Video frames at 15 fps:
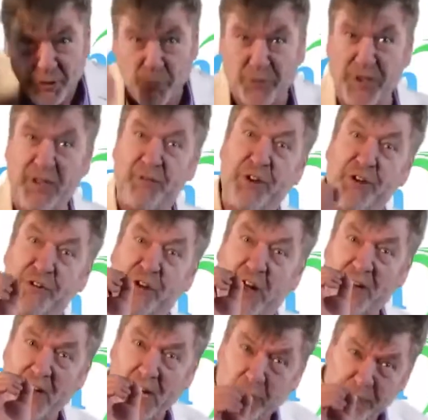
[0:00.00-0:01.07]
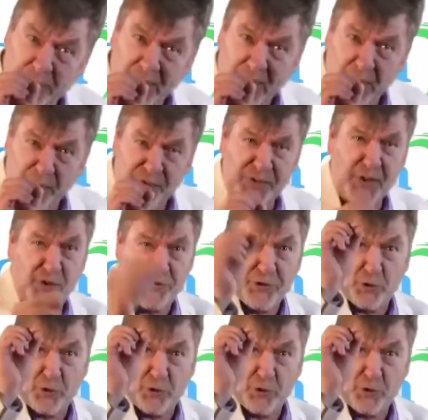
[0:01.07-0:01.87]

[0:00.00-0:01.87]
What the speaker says: When you've got outer hair cells,